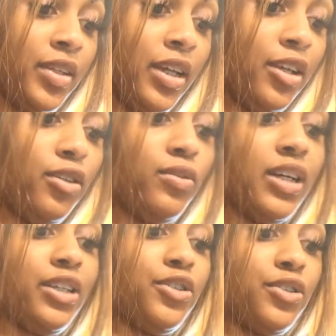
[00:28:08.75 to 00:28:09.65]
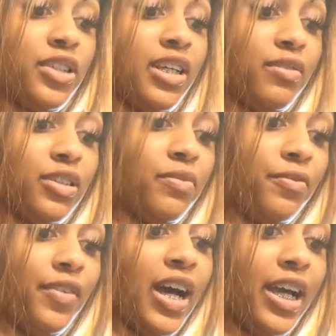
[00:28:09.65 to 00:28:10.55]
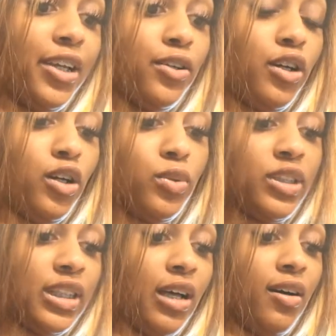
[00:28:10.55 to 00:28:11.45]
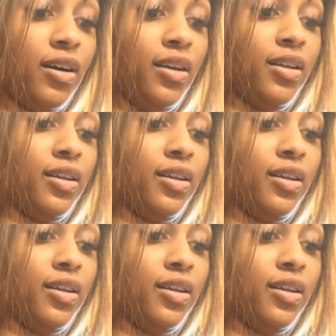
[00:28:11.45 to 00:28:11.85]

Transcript: and you got yourself some fire coleslaw.